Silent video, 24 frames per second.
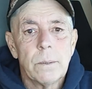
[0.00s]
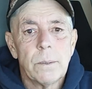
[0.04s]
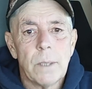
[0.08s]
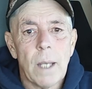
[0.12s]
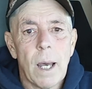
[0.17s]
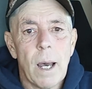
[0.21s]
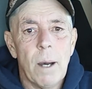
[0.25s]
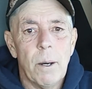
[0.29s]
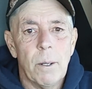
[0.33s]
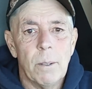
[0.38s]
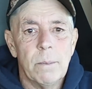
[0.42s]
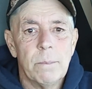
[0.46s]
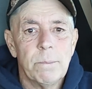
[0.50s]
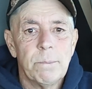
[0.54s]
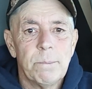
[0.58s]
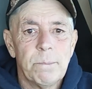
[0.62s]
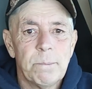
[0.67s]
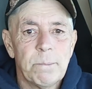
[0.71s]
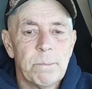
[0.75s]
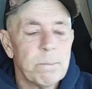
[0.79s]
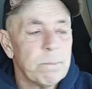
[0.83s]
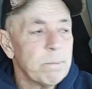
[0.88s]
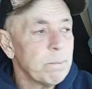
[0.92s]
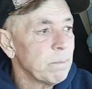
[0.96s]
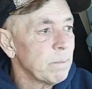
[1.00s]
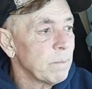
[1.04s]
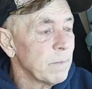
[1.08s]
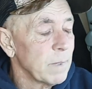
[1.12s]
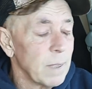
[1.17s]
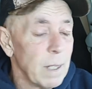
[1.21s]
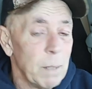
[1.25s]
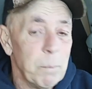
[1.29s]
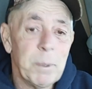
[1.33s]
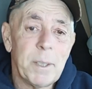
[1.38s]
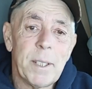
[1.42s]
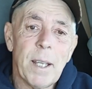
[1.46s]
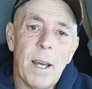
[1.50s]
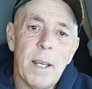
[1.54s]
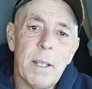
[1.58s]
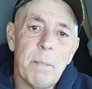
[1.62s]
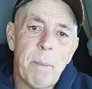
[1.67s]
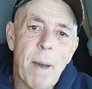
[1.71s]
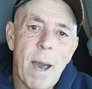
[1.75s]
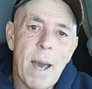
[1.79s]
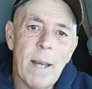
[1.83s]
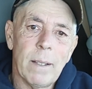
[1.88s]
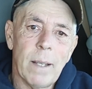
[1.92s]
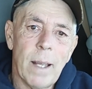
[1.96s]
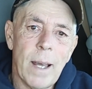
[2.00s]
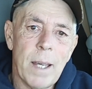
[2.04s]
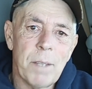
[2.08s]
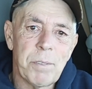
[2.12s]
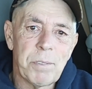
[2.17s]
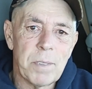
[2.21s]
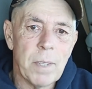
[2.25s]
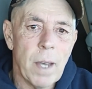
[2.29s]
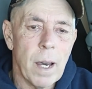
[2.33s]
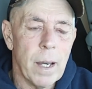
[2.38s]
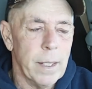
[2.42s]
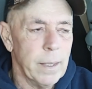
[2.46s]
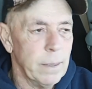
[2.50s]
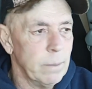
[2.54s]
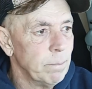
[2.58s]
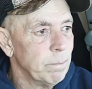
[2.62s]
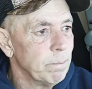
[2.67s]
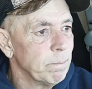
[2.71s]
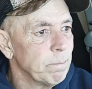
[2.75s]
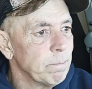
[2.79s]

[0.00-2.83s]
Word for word: So, let me tell you about last night.